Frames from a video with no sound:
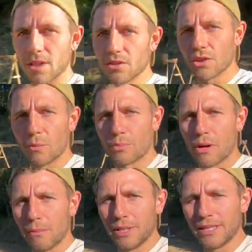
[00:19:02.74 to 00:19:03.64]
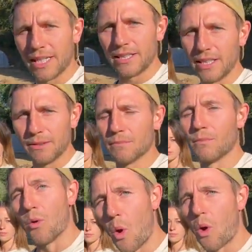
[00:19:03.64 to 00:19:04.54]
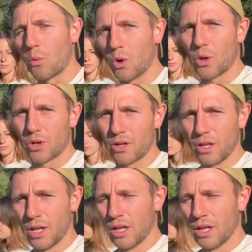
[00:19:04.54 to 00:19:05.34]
So probably they need more water.